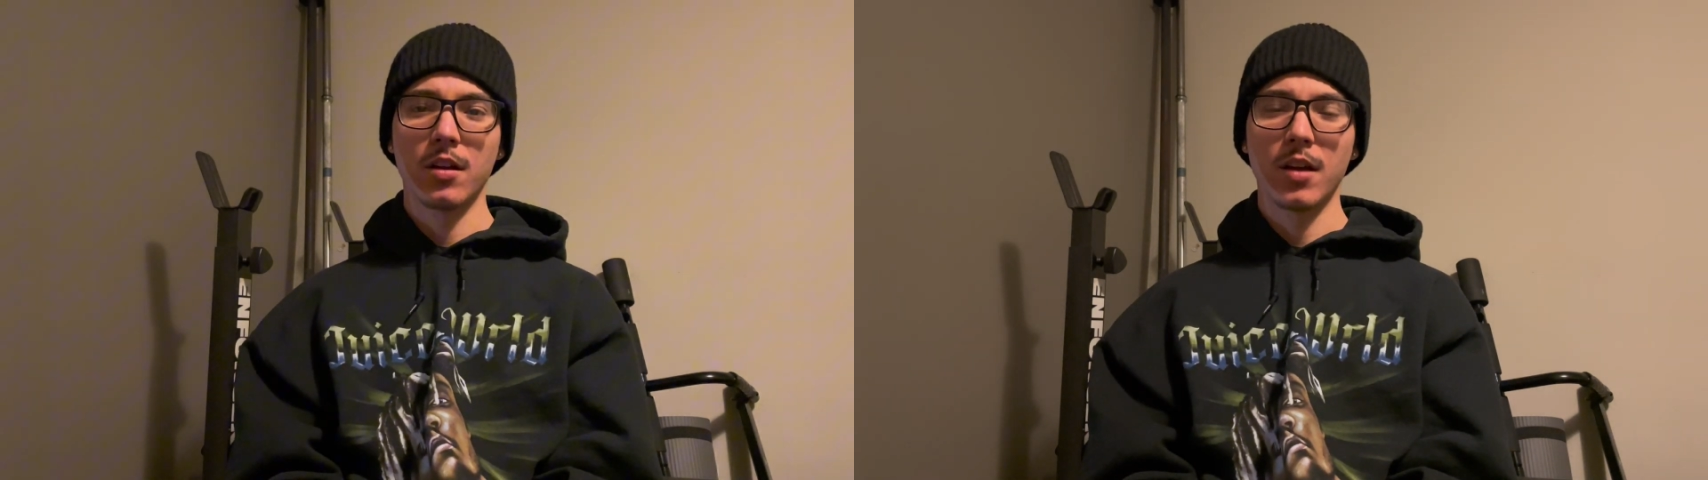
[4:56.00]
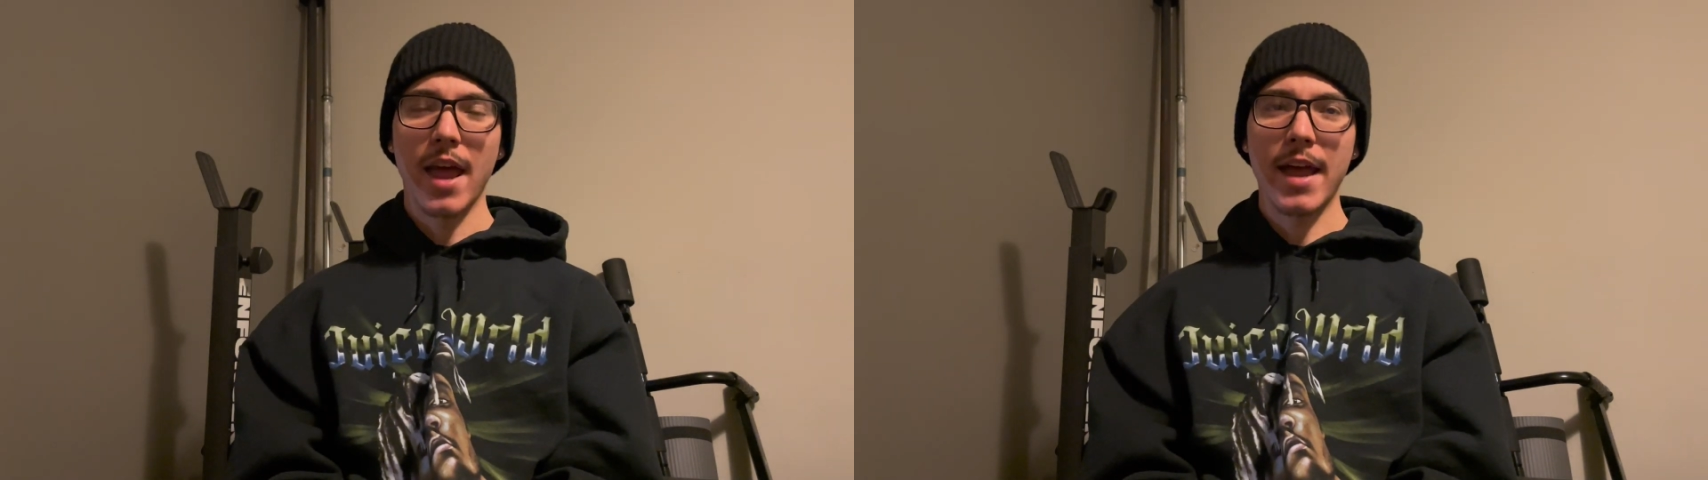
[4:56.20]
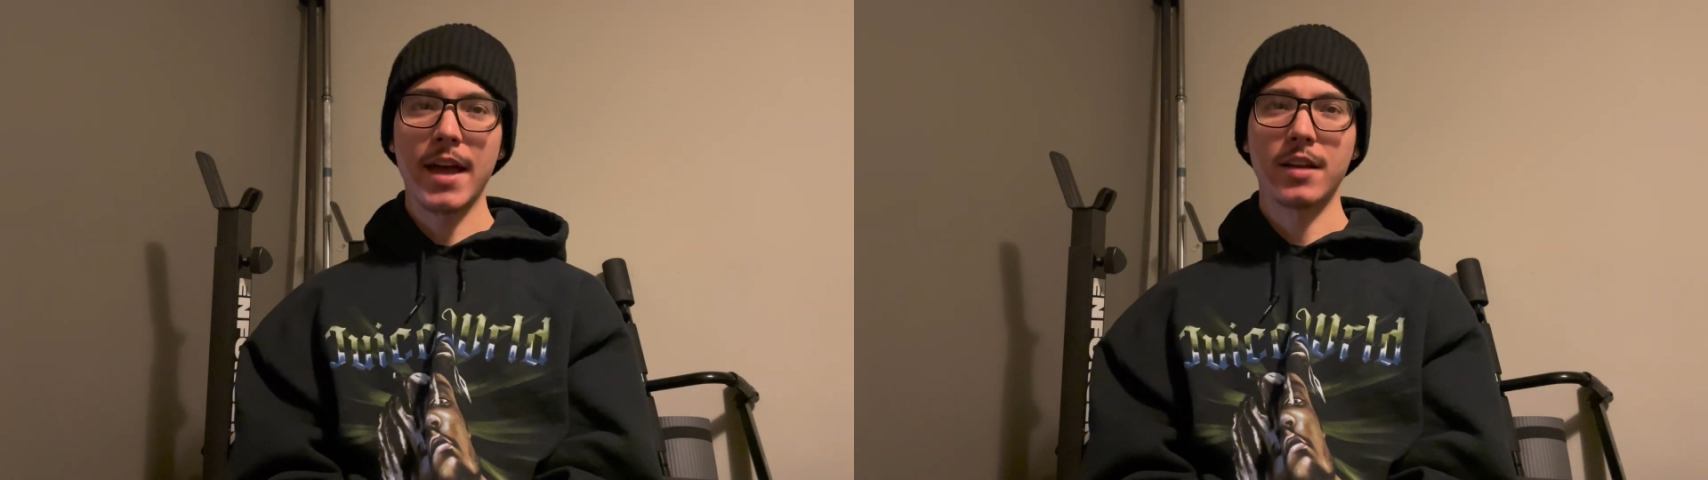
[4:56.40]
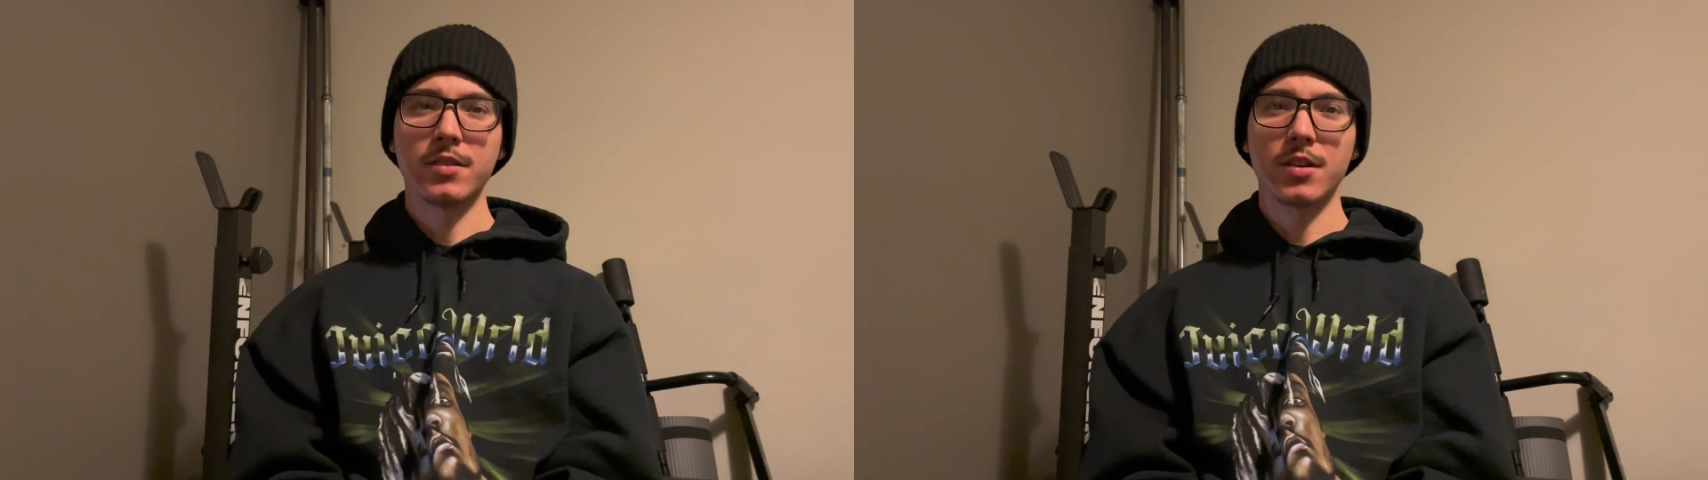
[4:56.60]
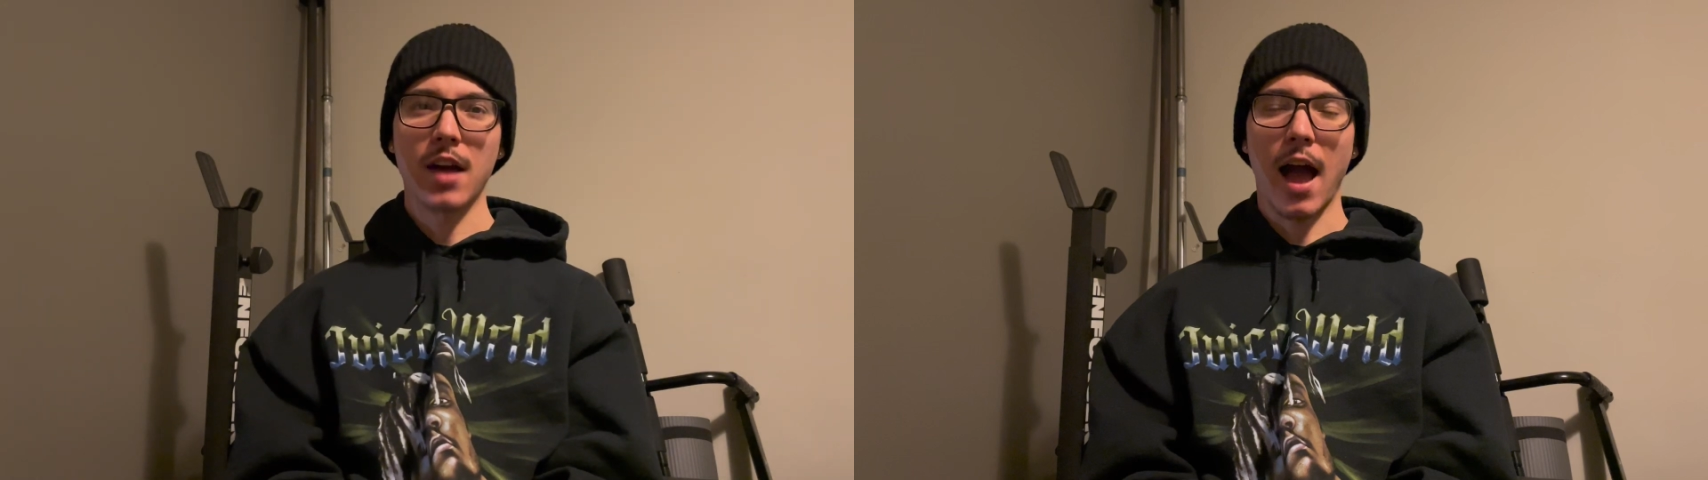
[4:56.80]

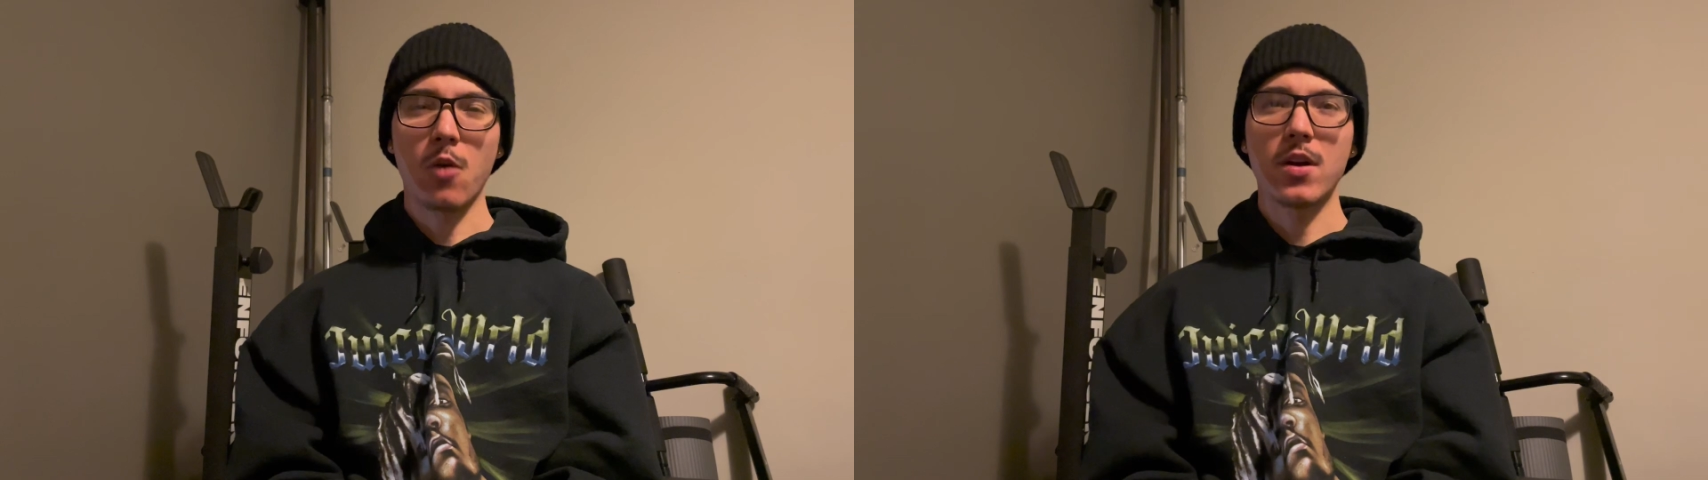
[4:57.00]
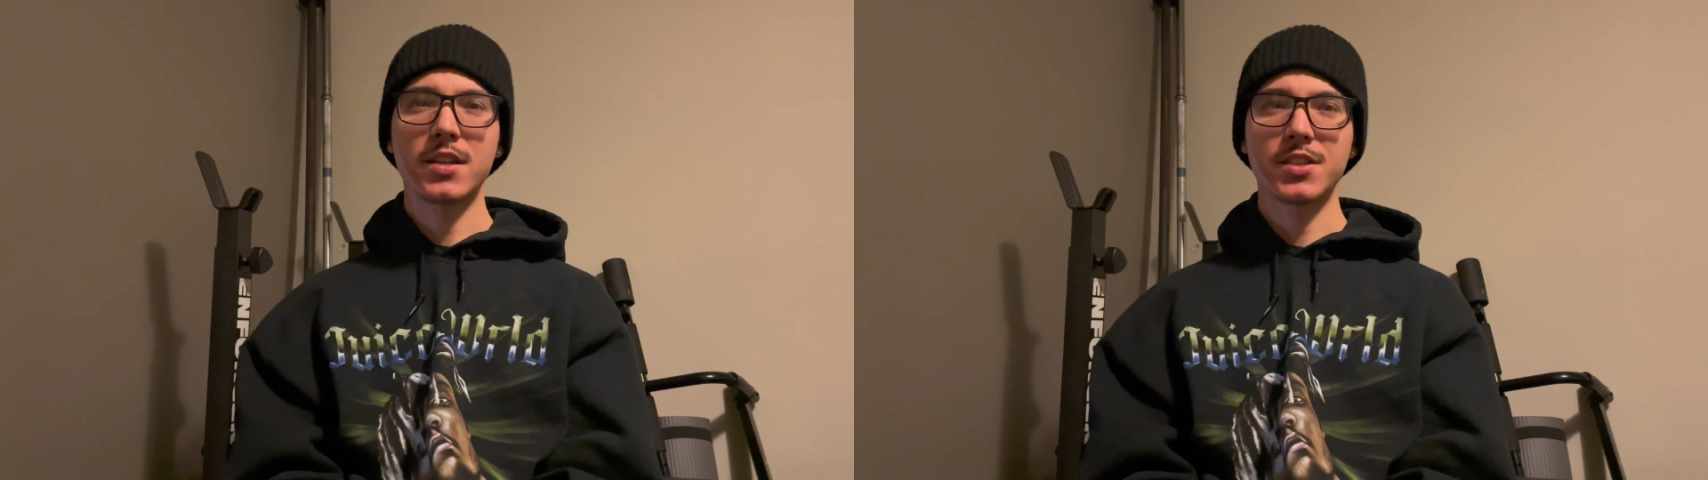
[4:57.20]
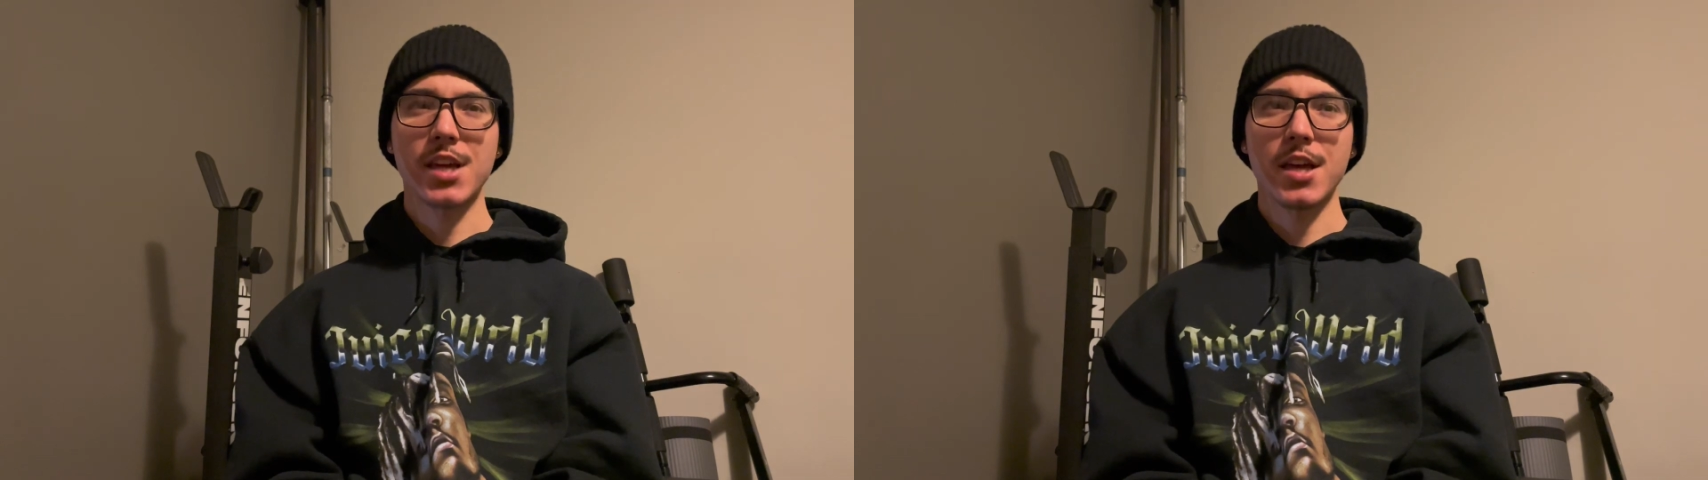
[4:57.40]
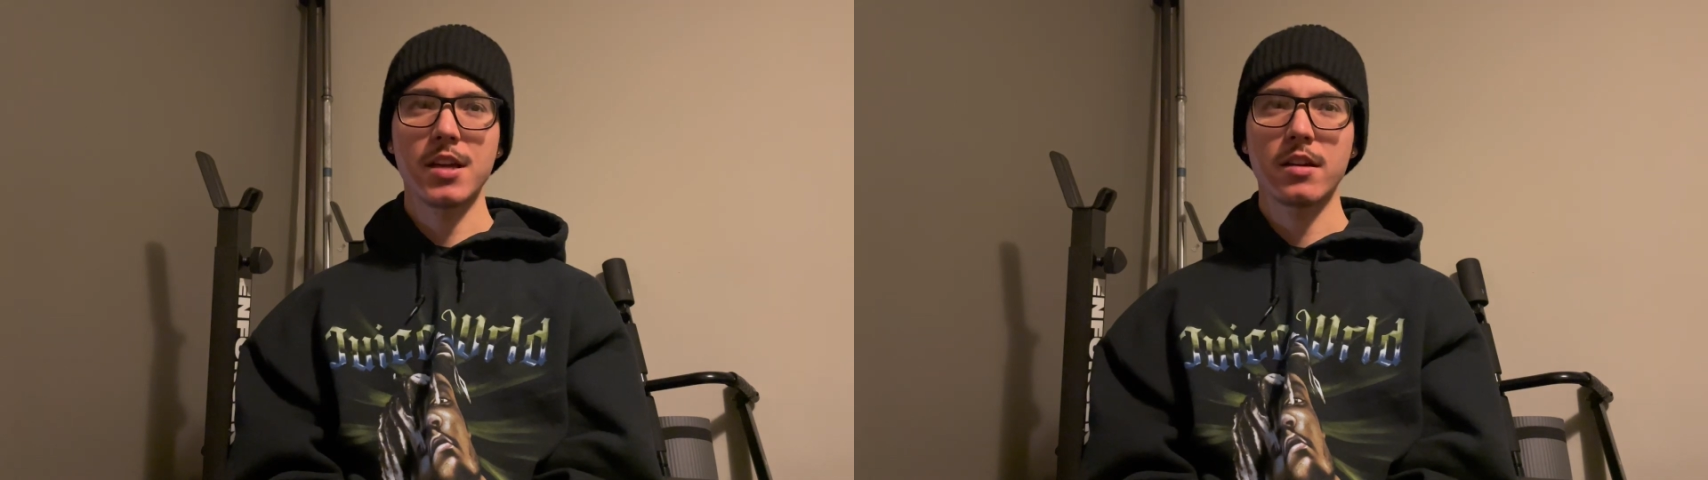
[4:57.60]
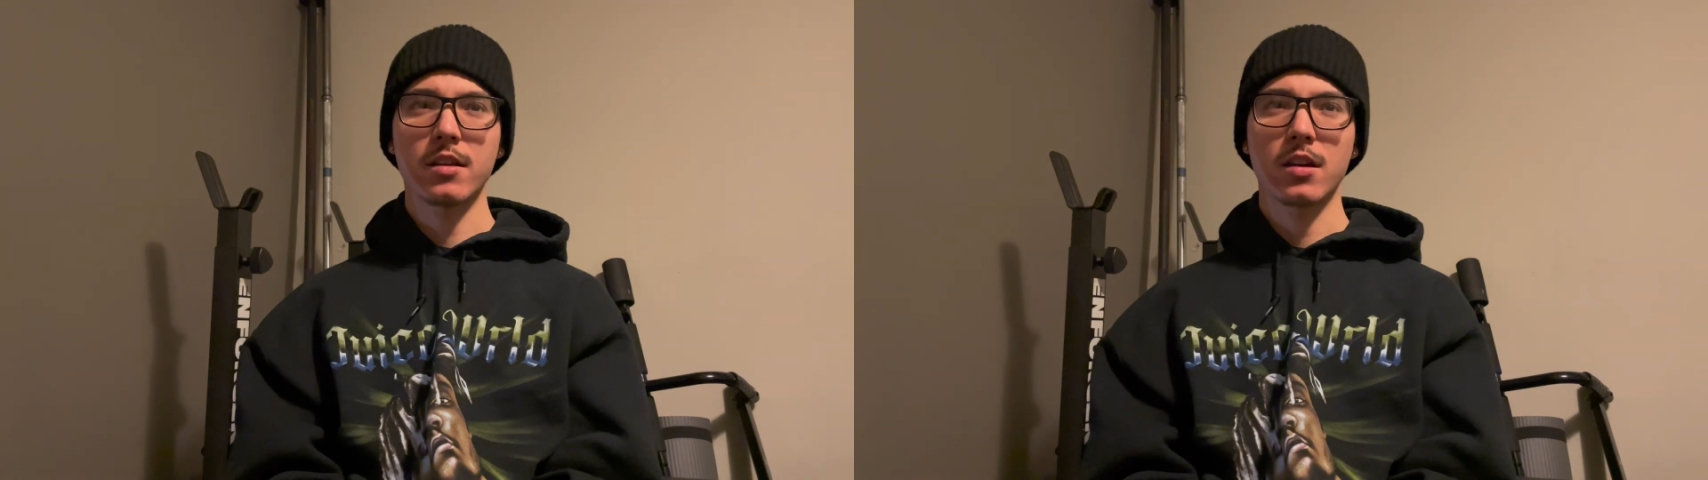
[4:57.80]
And I want to say